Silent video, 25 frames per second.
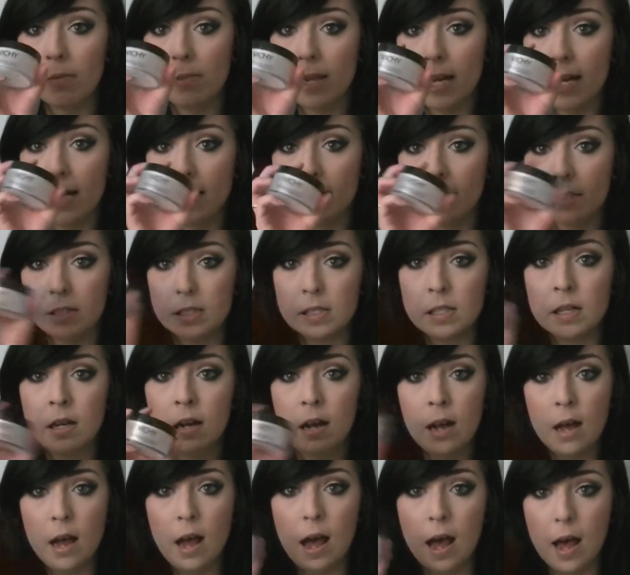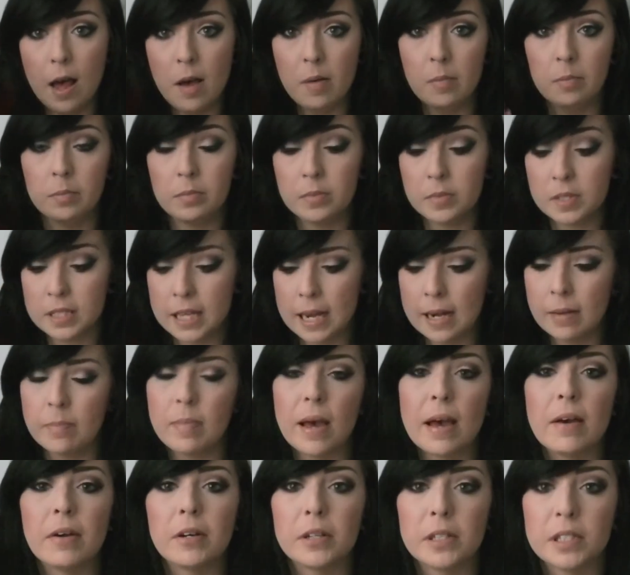Blend setting
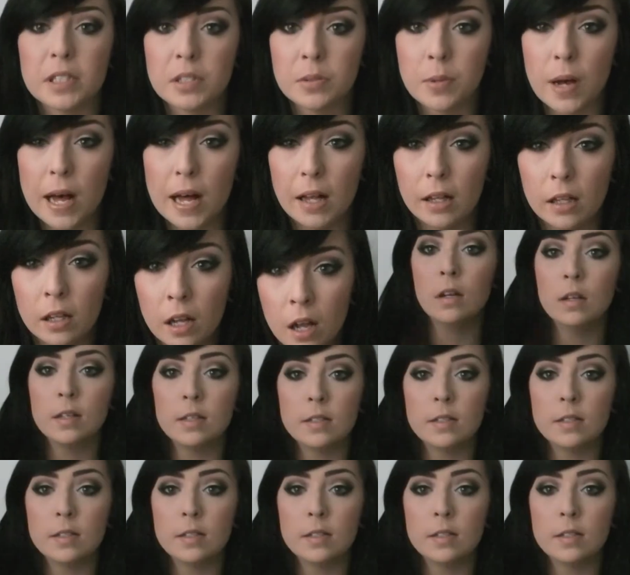powder as well.